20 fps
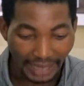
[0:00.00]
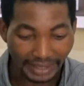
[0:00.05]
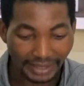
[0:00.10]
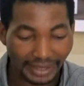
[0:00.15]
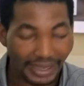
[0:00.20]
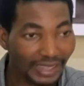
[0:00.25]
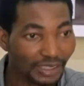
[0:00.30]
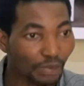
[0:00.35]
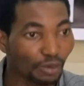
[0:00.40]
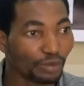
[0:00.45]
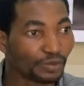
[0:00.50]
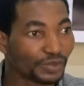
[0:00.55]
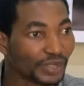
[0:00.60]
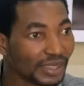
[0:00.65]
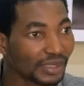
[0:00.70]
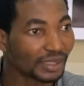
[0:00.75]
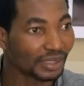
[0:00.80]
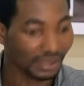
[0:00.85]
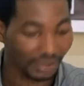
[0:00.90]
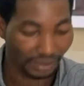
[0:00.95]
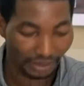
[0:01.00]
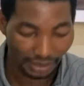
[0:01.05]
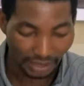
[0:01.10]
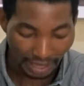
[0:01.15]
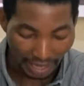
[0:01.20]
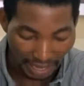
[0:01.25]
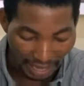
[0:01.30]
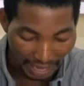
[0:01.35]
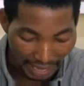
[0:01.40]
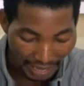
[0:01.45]
get some of these
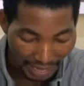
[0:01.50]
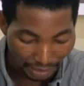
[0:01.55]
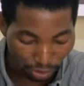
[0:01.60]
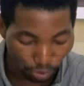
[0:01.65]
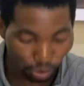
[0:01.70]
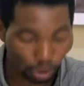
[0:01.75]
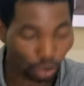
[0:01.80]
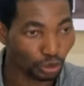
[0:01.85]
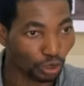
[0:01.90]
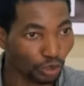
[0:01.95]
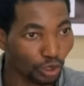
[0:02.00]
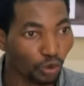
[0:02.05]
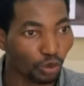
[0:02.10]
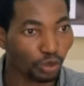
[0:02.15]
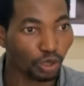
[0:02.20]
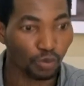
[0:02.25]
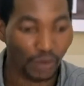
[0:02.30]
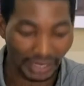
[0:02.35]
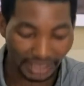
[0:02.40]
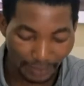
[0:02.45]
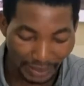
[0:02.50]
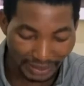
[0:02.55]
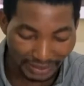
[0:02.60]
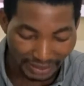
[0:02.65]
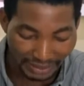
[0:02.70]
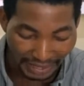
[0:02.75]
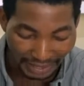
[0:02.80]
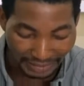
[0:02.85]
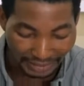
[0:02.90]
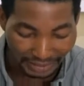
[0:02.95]
structures. So we are
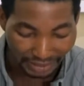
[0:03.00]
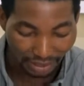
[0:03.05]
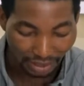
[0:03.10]
demanding that